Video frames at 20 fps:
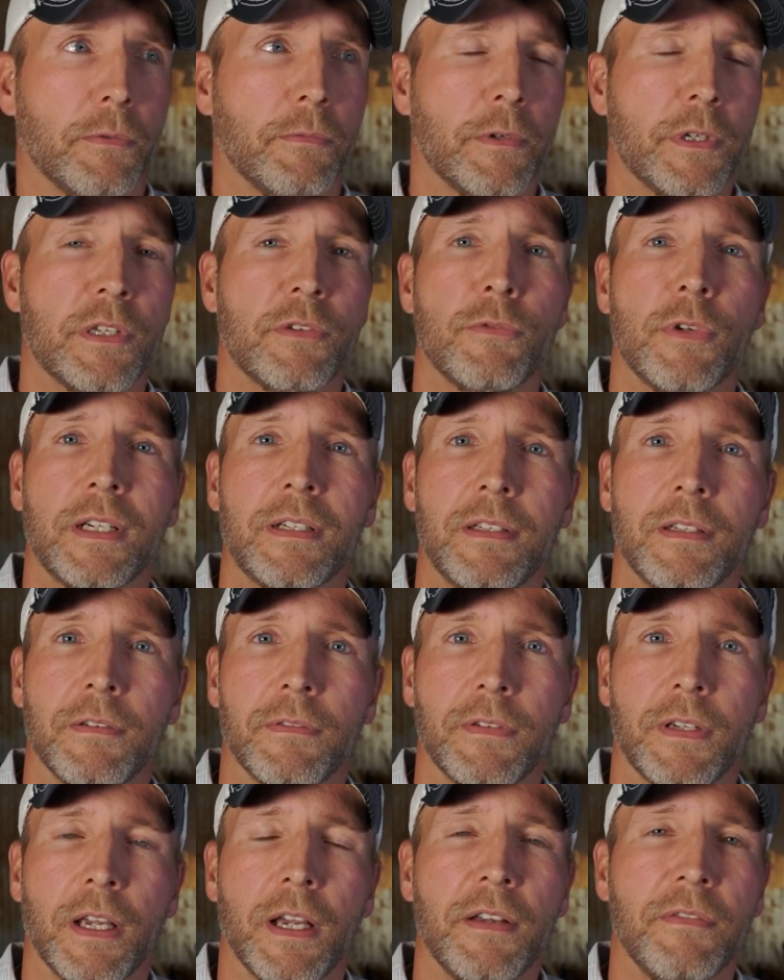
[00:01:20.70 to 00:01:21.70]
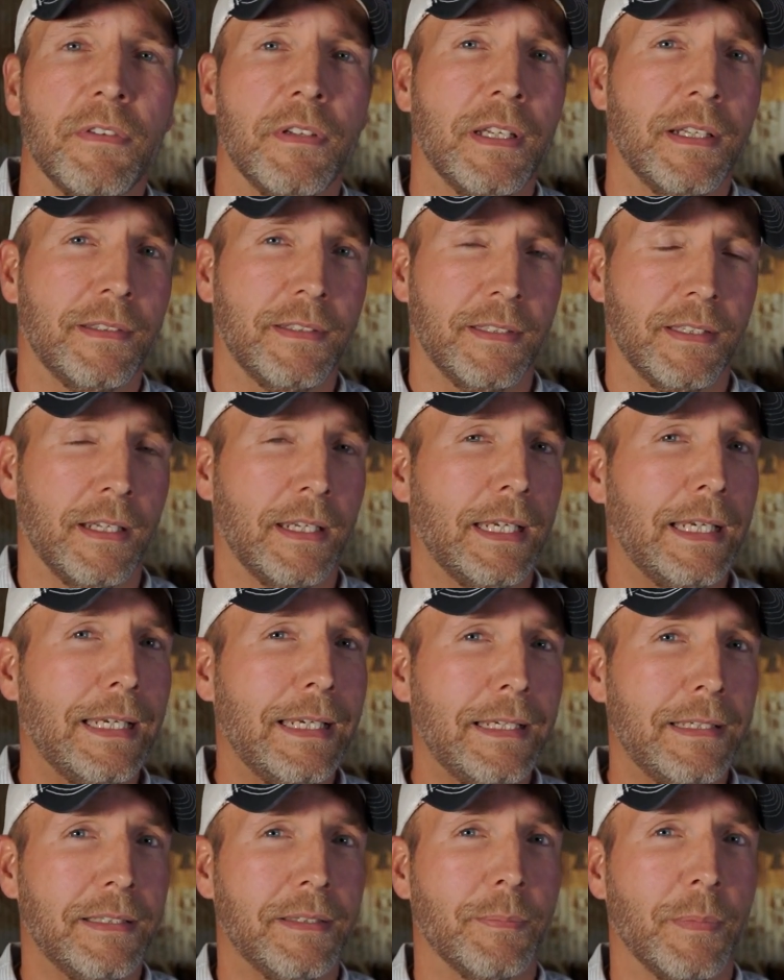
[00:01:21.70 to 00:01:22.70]
restrictive covenants and
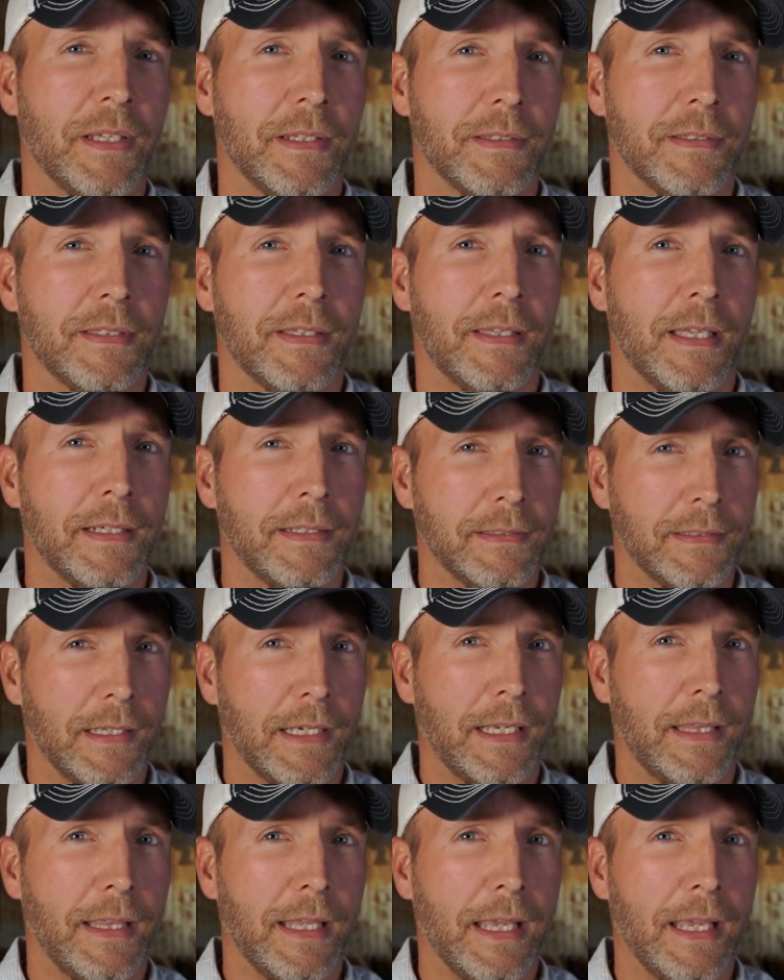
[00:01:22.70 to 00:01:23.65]
easements, things like